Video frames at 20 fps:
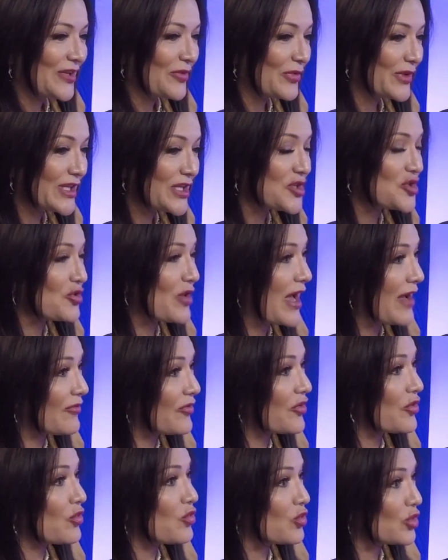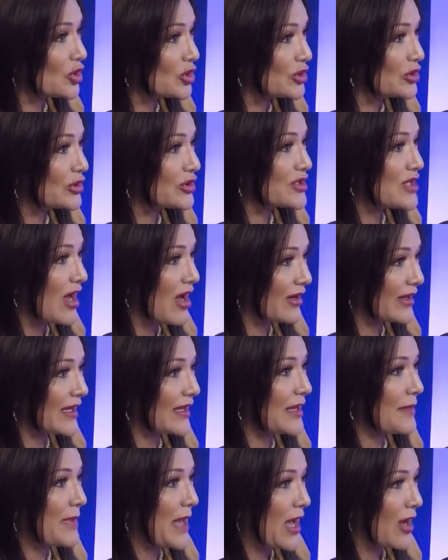really travel the world
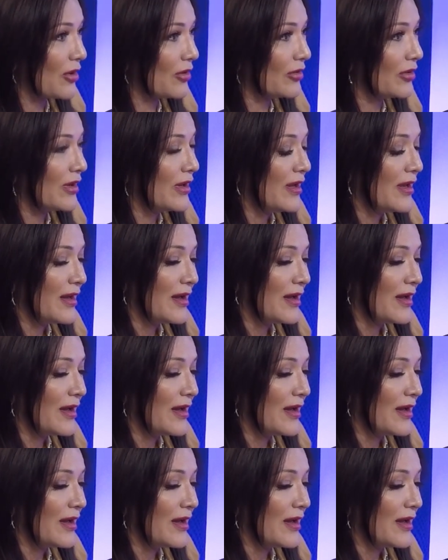talking about